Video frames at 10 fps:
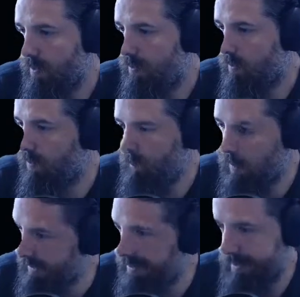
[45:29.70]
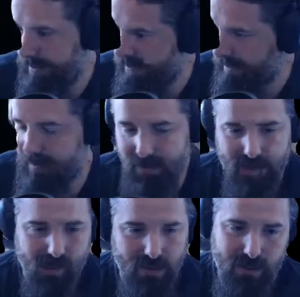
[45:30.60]
Well, it is
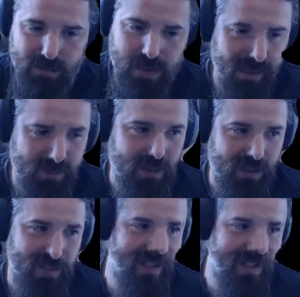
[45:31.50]
on my machine.